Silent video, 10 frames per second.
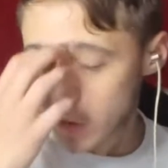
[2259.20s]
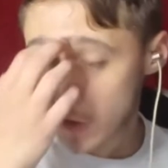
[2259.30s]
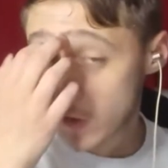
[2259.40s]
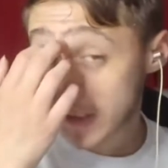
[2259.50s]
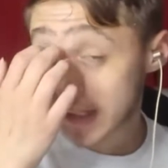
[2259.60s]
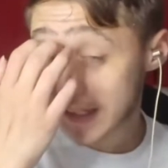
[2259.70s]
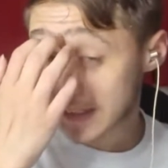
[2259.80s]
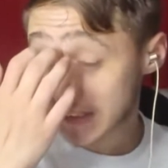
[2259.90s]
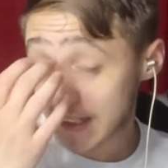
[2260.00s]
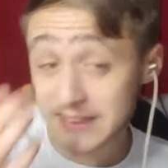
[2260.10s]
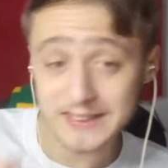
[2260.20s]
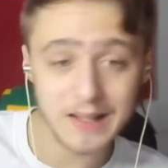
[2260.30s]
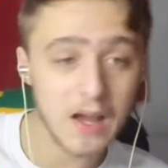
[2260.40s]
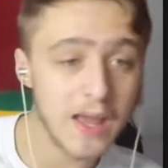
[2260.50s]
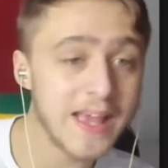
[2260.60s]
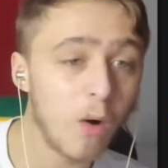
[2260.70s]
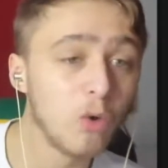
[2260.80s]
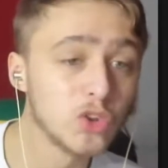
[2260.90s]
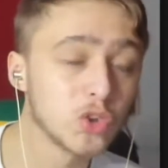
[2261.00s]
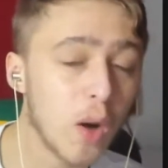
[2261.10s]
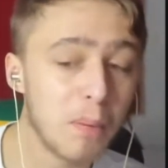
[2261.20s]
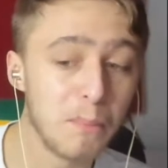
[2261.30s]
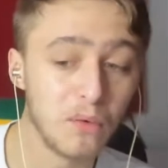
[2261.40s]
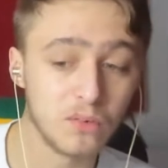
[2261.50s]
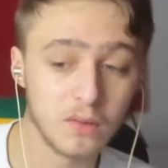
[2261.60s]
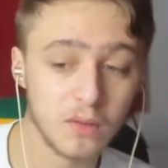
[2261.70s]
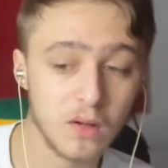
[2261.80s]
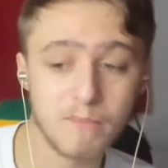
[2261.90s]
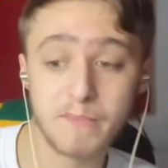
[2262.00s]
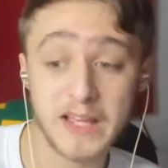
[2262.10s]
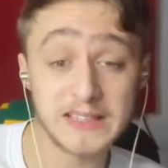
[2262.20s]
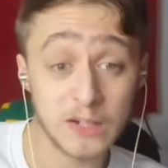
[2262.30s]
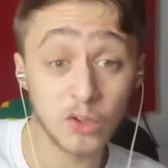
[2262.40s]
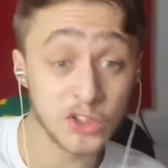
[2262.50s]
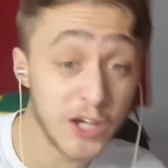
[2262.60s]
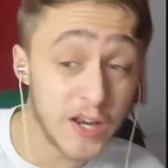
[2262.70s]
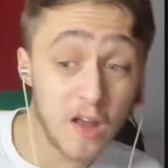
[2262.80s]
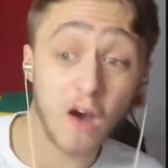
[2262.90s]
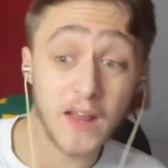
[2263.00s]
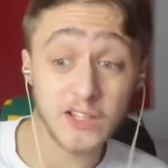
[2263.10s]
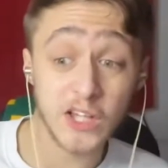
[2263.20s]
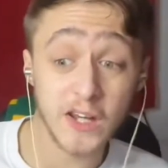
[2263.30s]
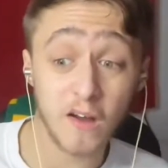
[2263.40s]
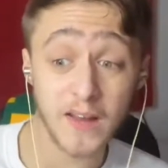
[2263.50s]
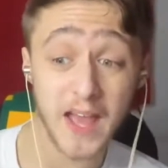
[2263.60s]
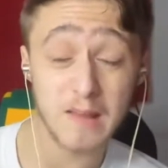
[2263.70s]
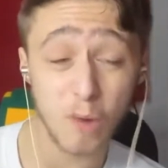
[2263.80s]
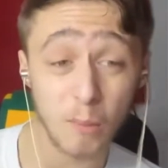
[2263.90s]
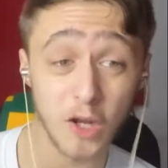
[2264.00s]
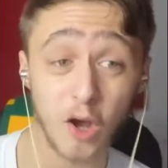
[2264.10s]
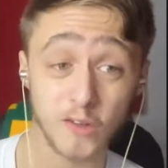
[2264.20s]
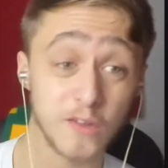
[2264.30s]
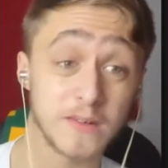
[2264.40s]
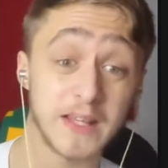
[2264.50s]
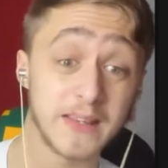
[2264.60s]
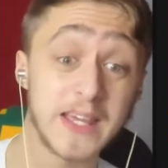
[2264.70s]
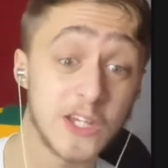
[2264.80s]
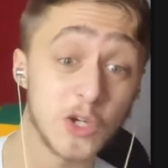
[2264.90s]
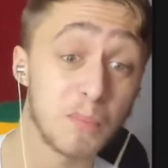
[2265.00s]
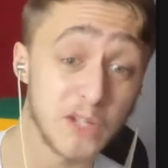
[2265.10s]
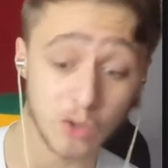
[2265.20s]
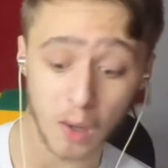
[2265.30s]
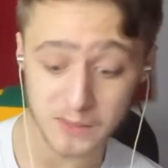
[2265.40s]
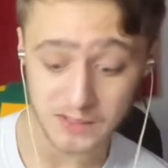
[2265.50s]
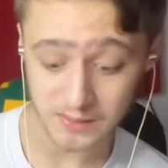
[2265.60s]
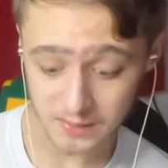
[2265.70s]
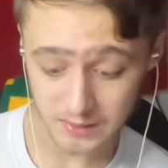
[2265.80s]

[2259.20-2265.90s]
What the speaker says: Do you think he's undroppable because he could turn it on at any moment, or do you think that he should be dropped?